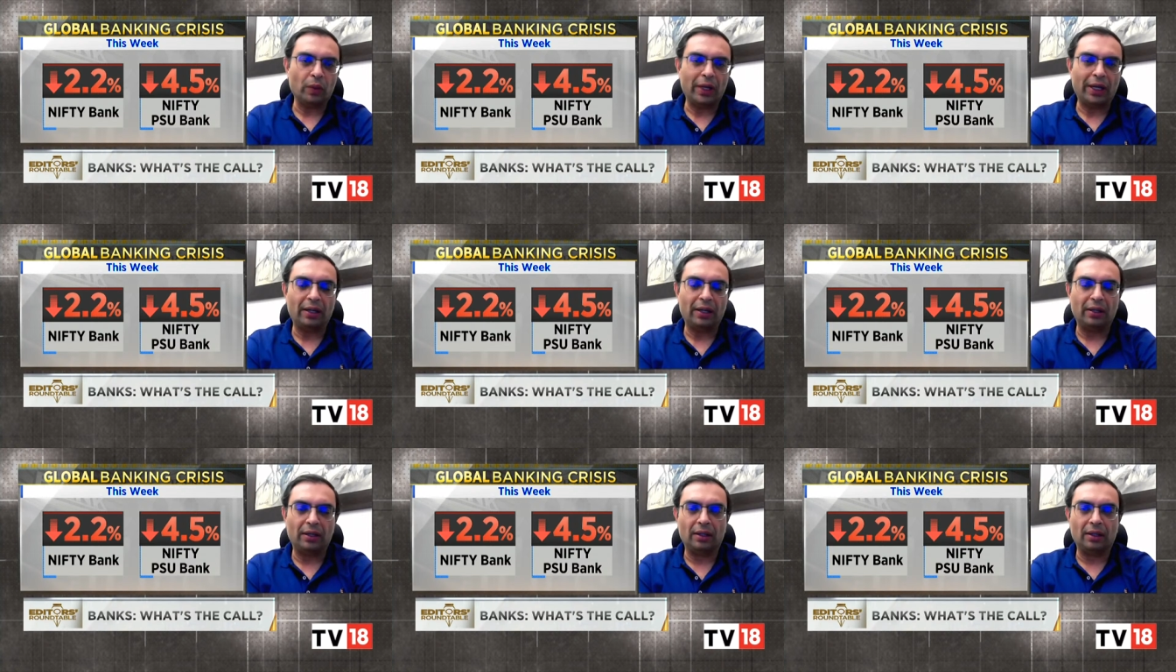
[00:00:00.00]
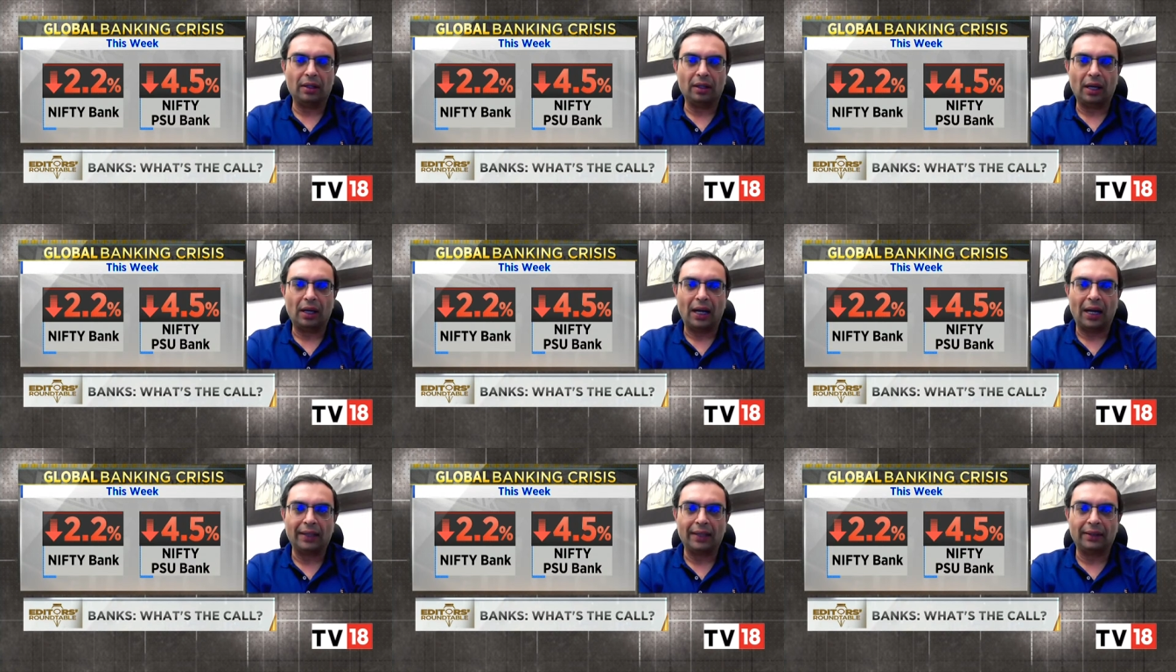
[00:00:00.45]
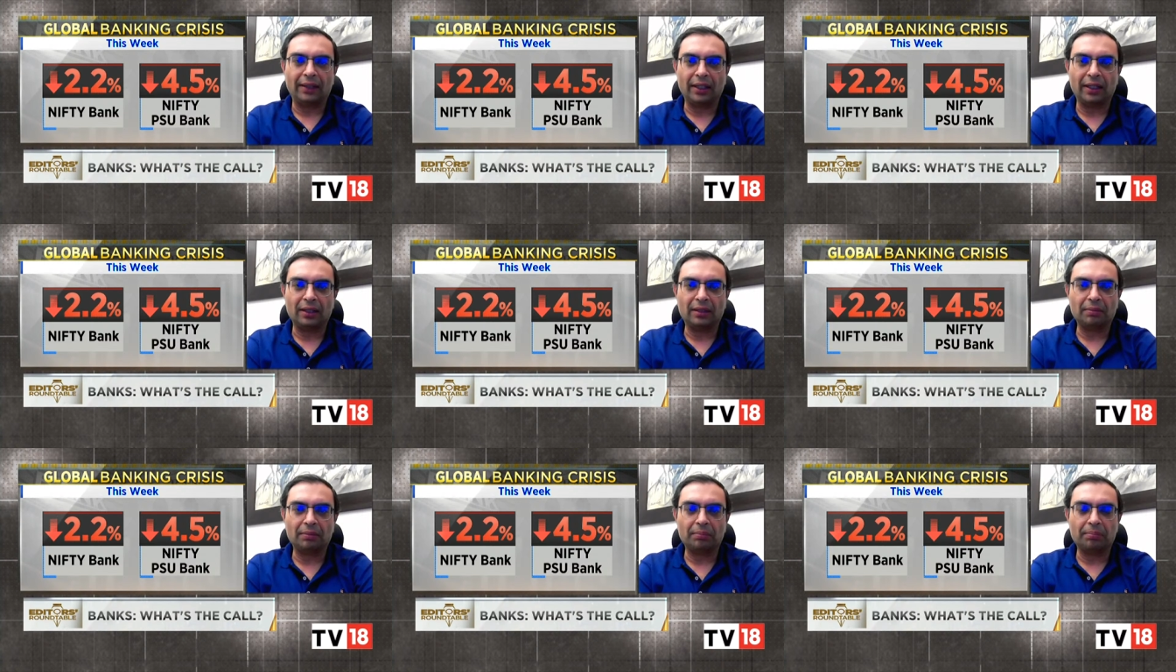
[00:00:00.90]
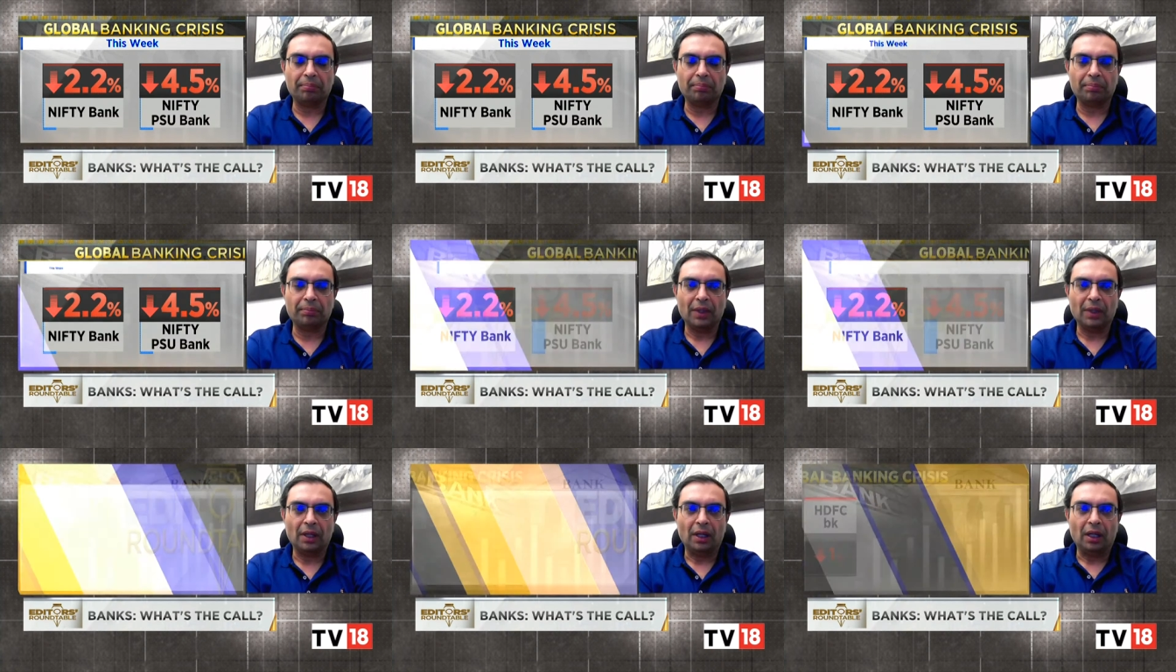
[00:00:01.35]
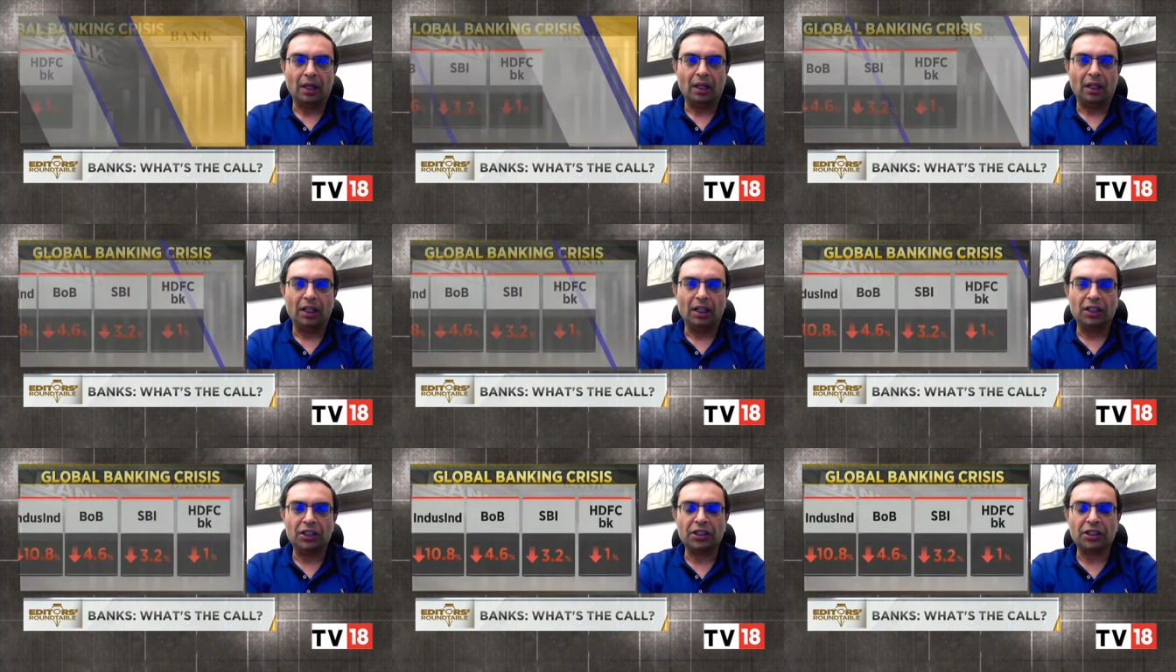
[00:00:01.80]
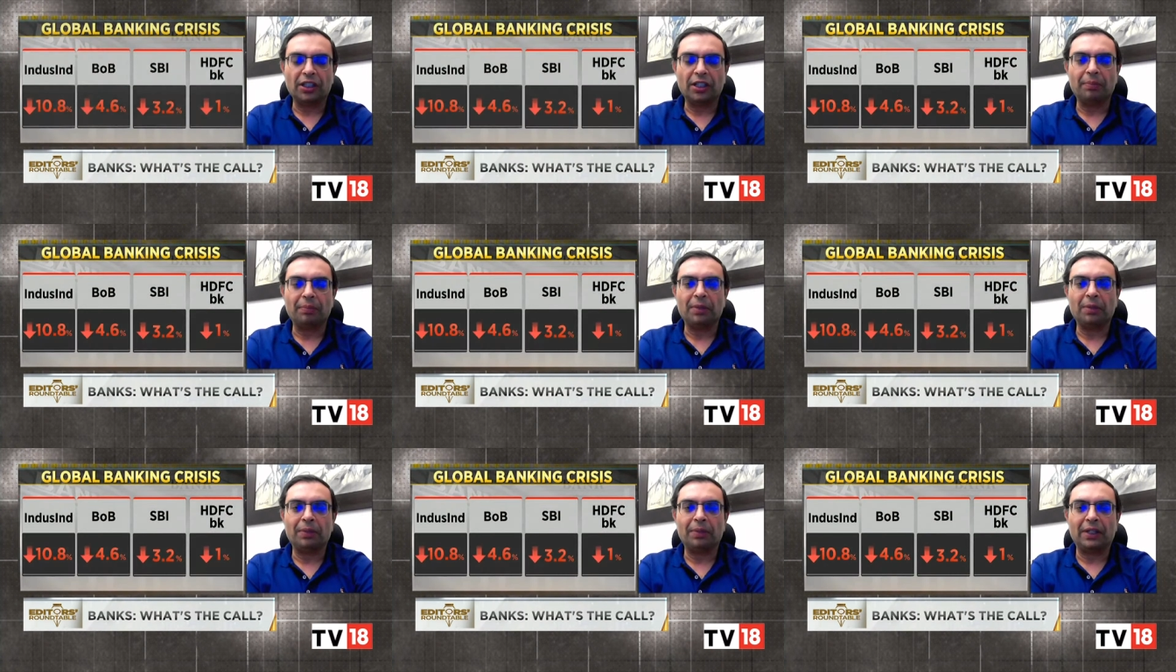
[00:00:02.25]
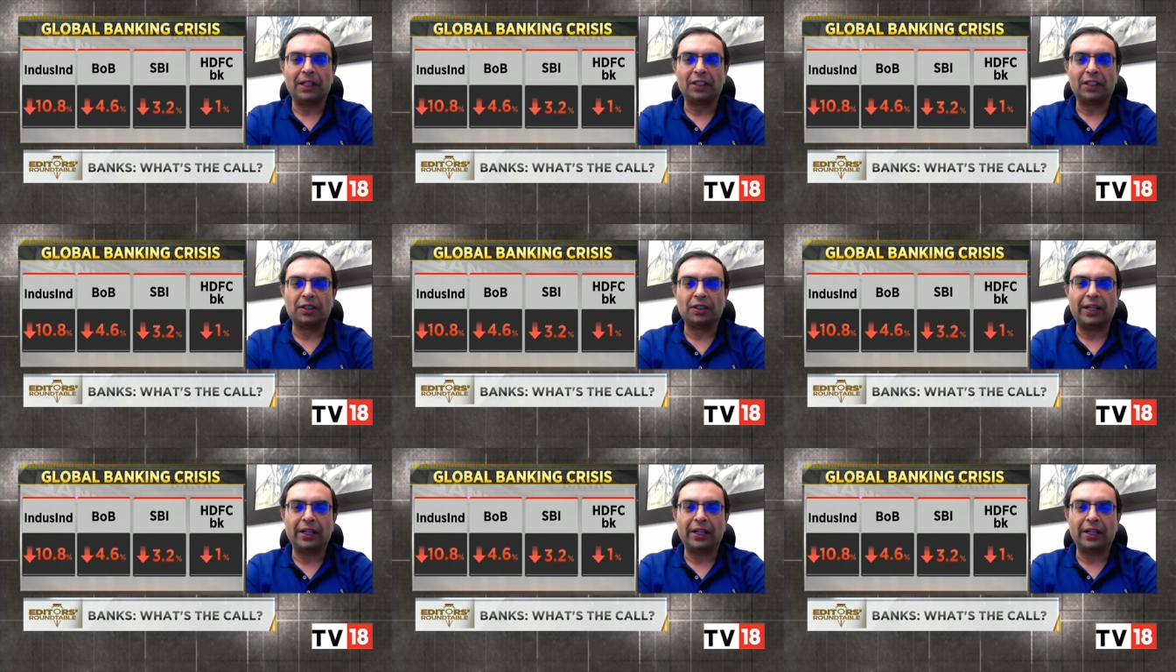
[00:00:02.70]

Well, I think initially people,